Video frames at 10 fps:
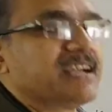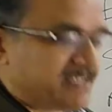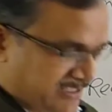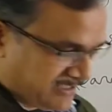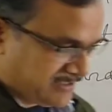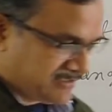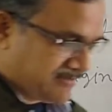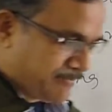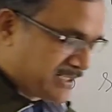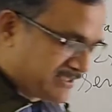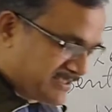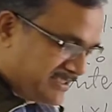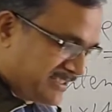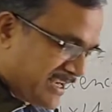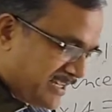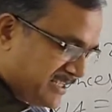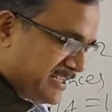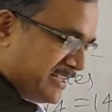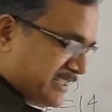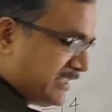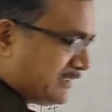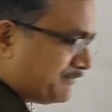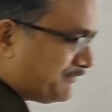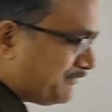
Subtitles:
writing. Part C, guided writing.